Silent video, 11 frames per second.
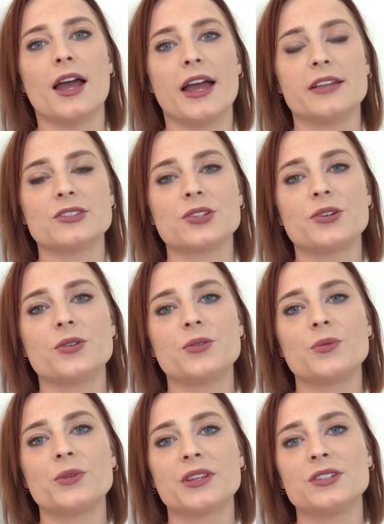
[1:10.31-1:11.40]
And so
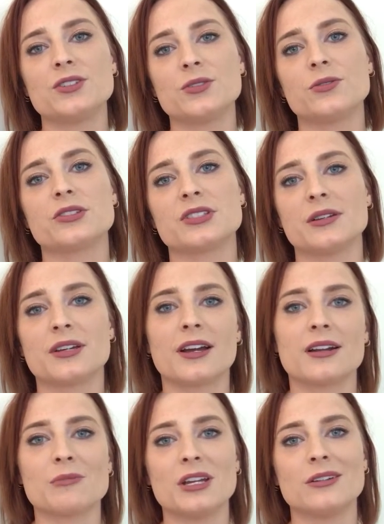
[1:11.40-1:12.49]
what they do is they
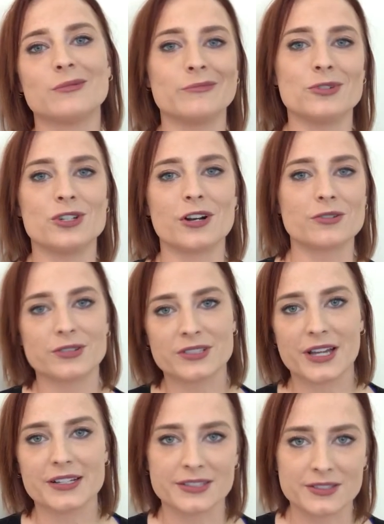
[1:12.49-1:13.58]
kind of make general
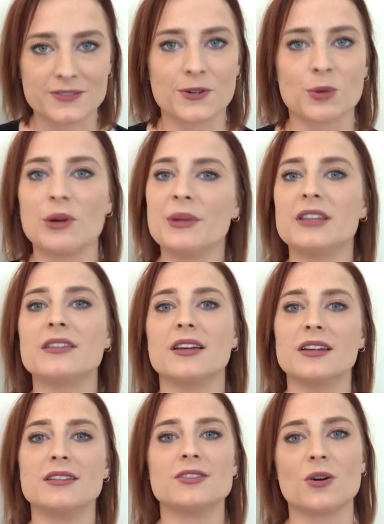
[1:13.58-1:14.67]
sizes for women
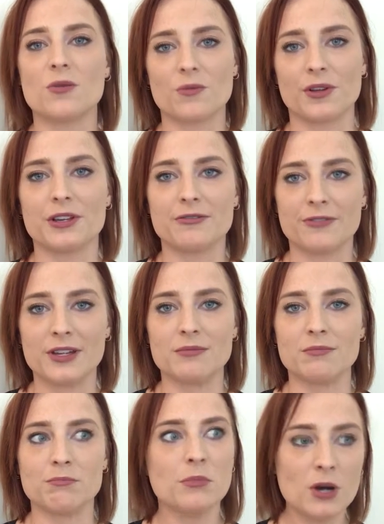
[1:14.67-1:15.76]
that don't really
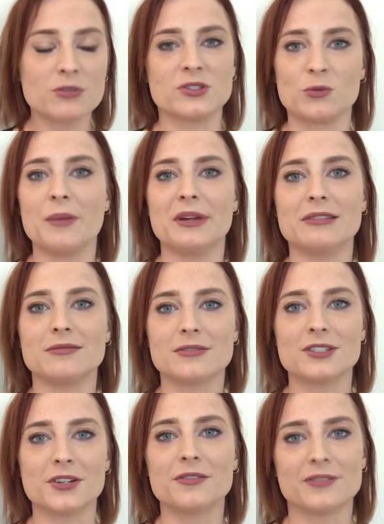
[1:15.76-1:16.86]
fit most women.
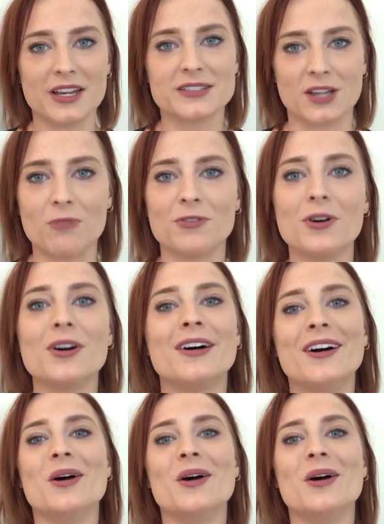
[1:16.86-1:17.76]
So that's helpful.